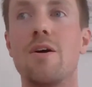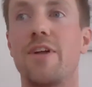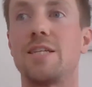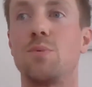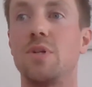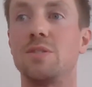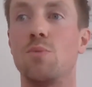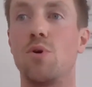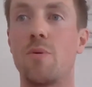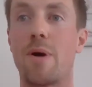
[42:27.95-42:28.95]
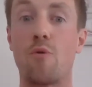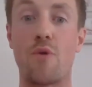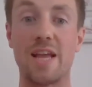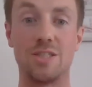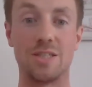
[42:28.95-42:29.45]
flexible is more about
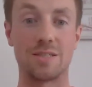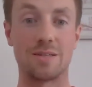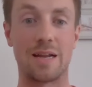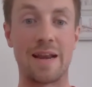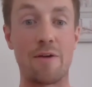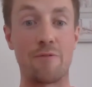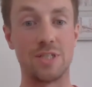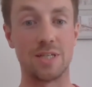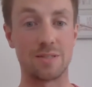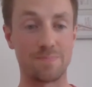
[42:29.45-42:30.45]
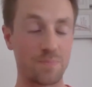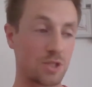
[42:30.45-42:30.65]
ranges and averages.